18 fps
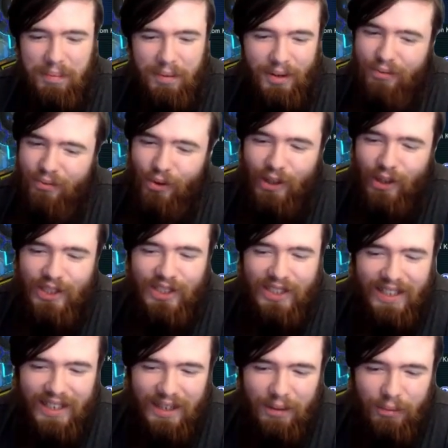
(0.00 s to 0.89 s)
but
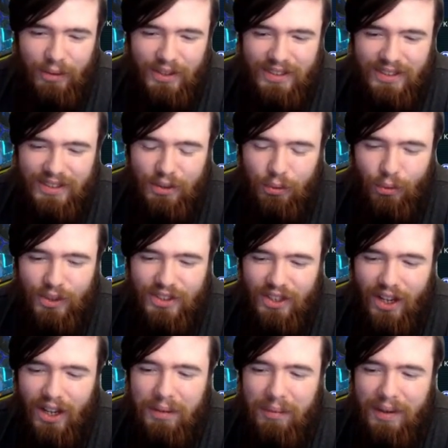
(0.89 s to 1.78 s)
unfortunately, it was, was
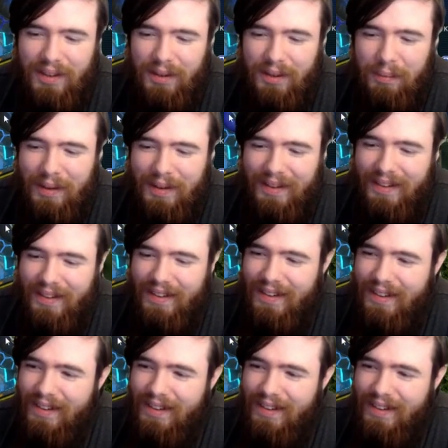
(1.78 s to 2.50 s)
not meant to be.